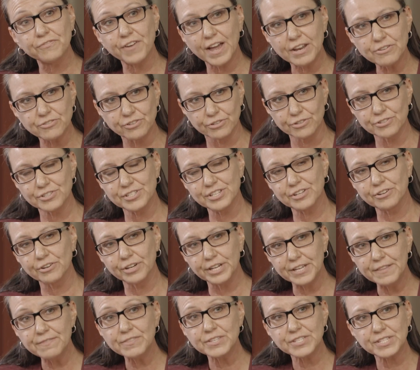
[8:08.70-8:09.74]
vendors that are
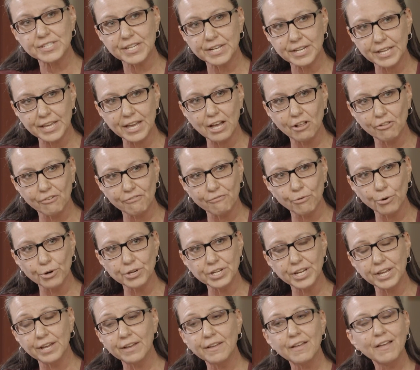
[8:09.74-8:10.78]
in the state of
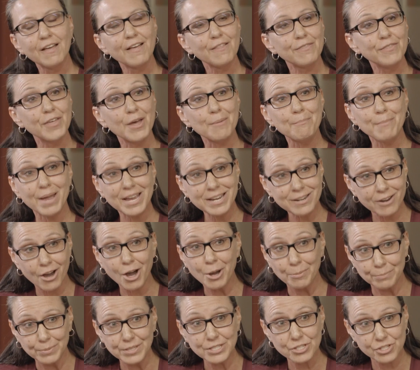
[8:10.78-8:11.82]
California that may
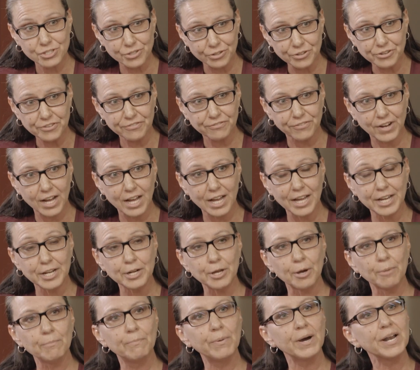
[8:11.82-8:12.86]
not be
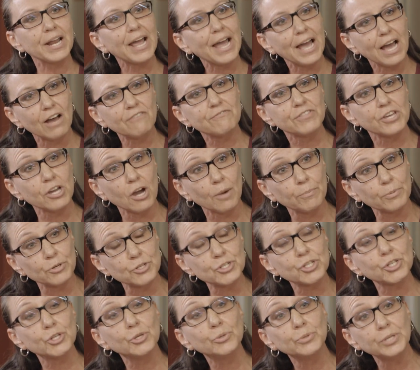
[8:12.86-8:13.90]
certified but have the
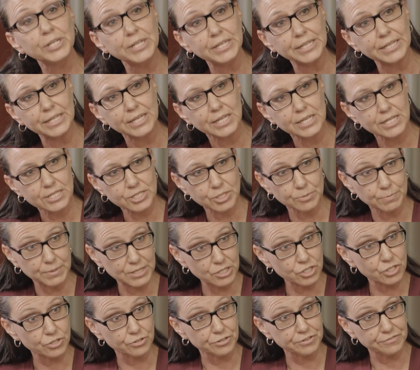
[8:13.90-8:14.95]
opportunity to
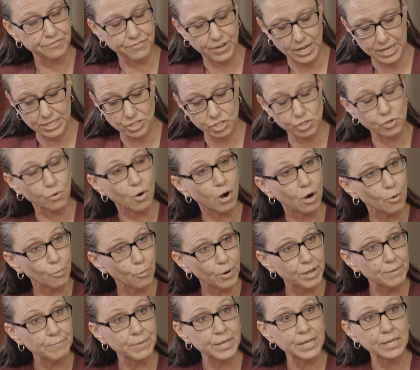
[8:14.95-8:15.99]
be certified. So our
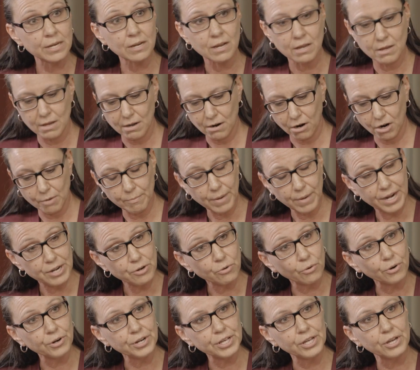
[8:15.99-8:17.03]
women, our
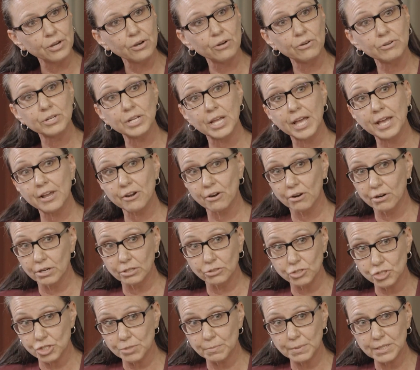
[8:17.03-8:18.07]
minority-owned, and our
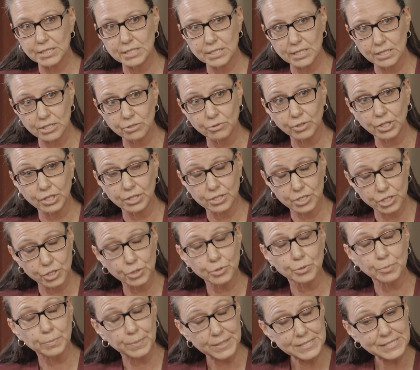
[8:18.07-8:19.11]

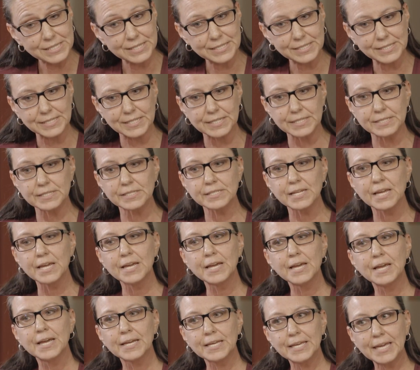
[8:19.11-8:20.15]
LGBTQ businesses
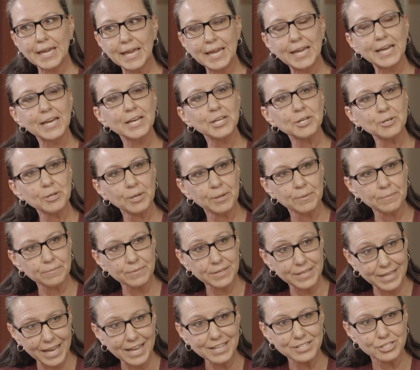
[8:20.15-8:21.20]
can
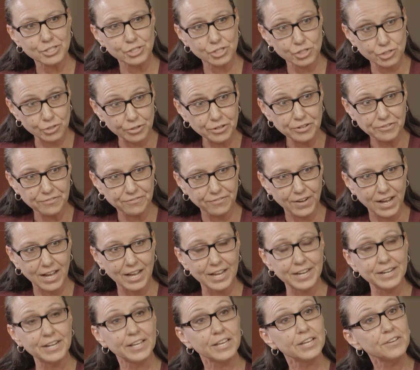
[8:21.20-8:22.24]
get
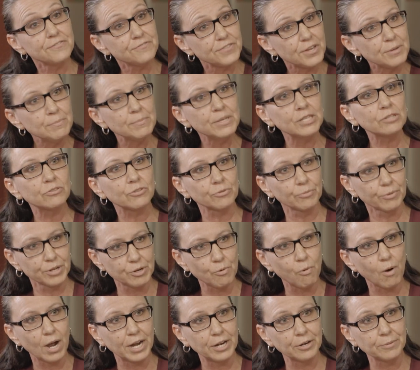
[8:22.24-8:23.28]
certified if they meet the
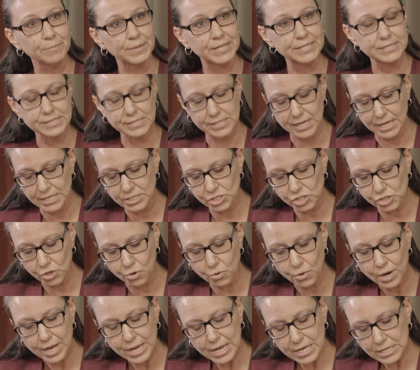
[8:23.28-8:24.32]
requirements. And
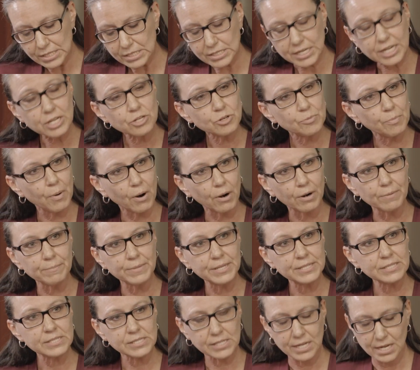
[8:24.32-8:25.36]
so state
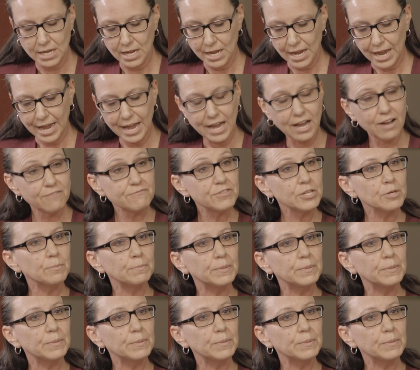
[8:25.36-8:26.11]
departments have the